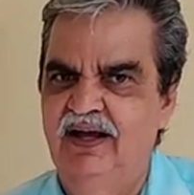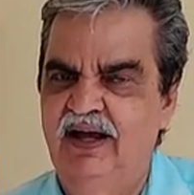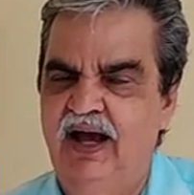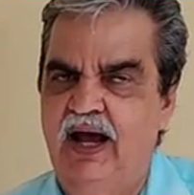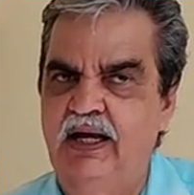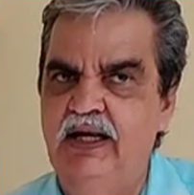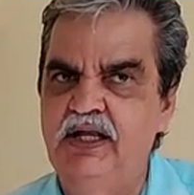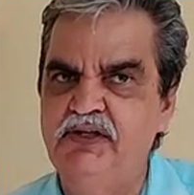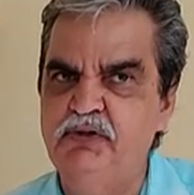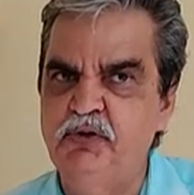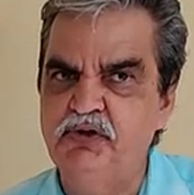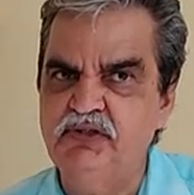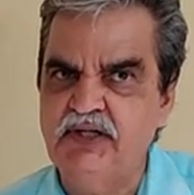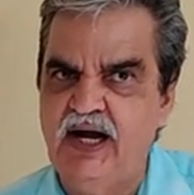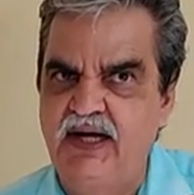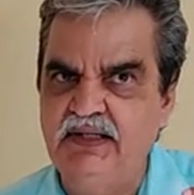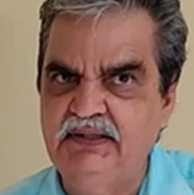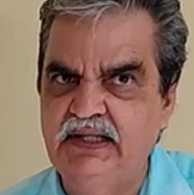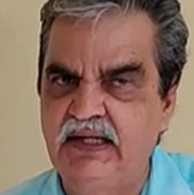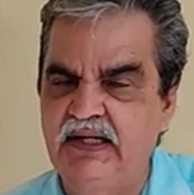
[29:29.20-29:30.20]
Unless you
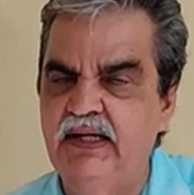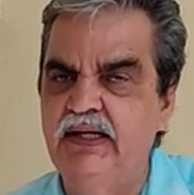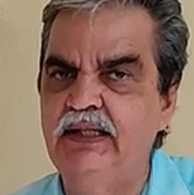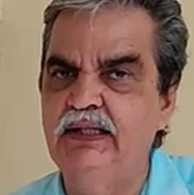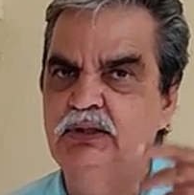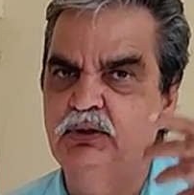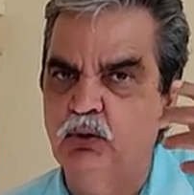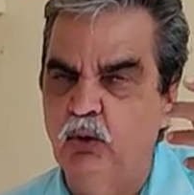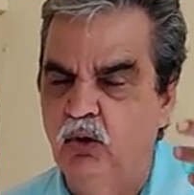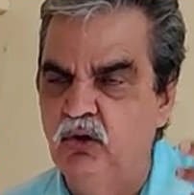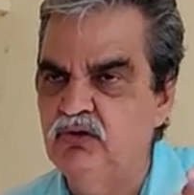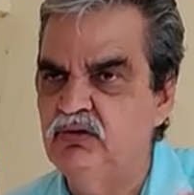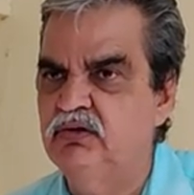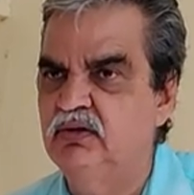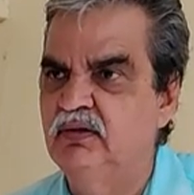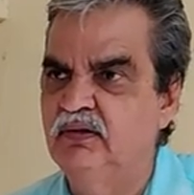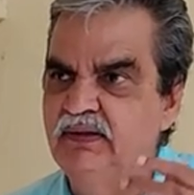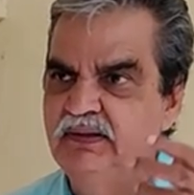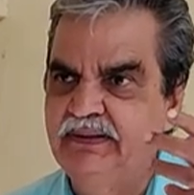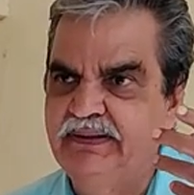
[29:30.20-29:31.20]
start thinking in those
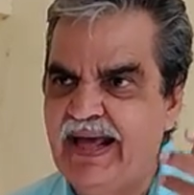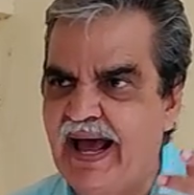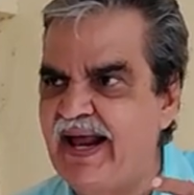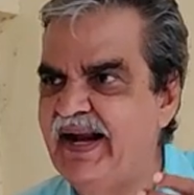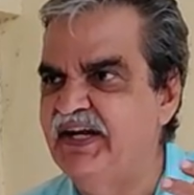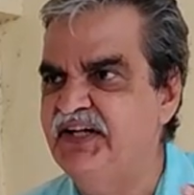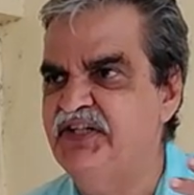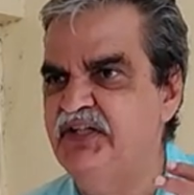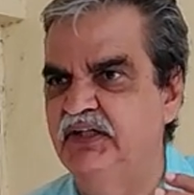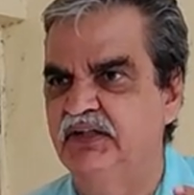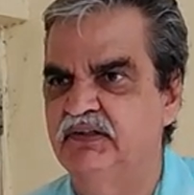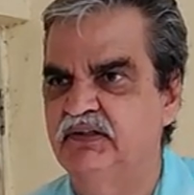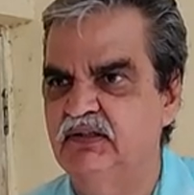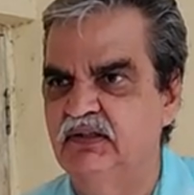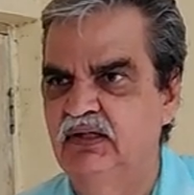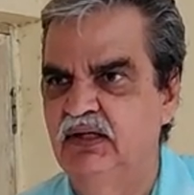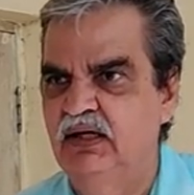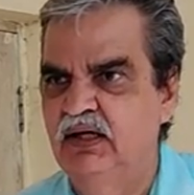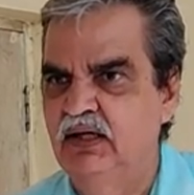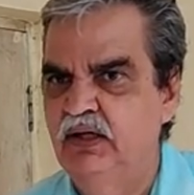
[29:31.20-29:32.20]
directions,
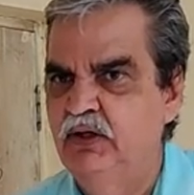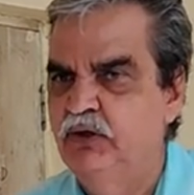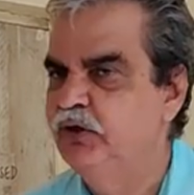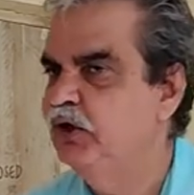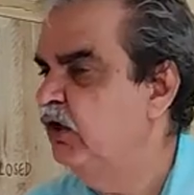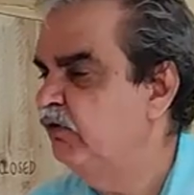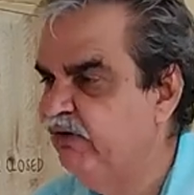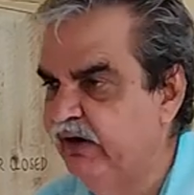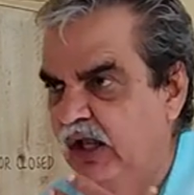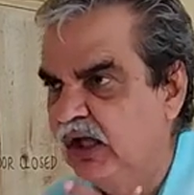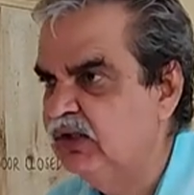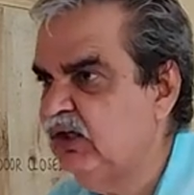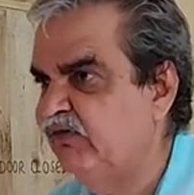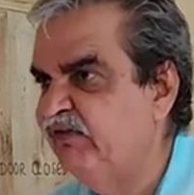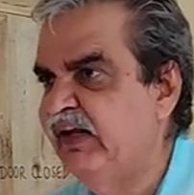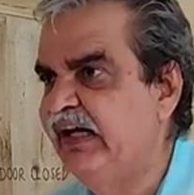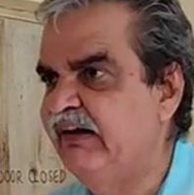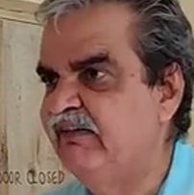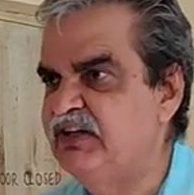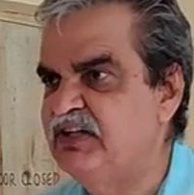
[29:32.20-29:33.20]
your philosophy
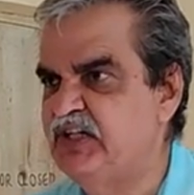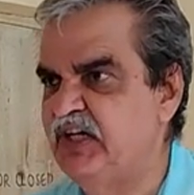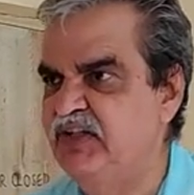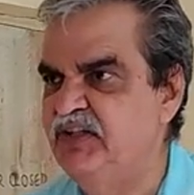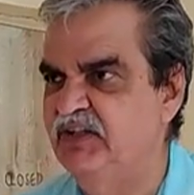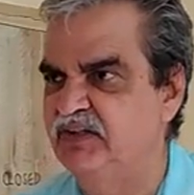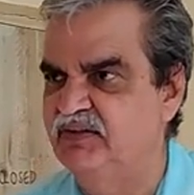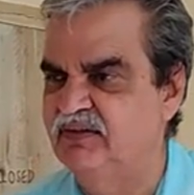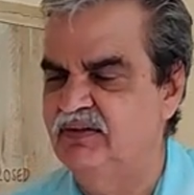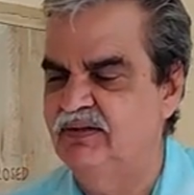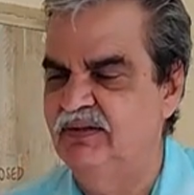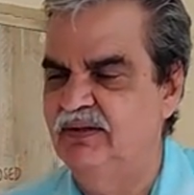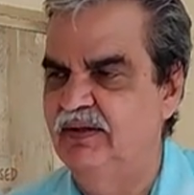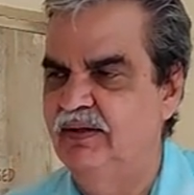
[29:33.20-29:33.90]
never changes.